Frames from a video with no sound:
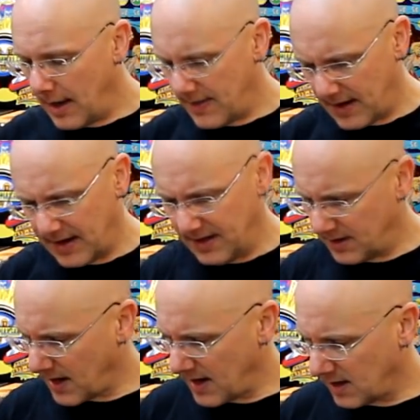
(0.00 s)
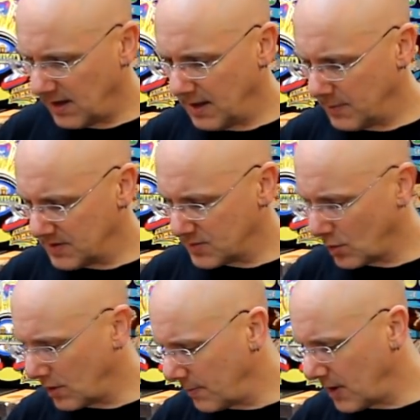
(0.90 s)
And then I need to kind of clean up the
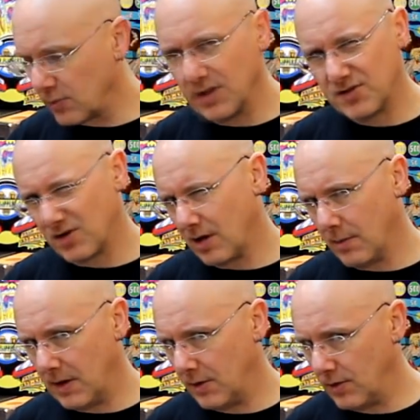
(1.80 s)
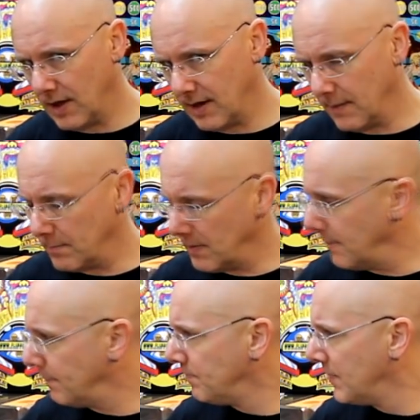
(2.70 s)
sword. I'm not really sure how I'm going to do that yet.
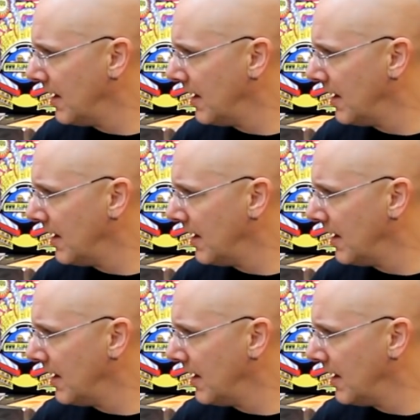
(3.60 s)
But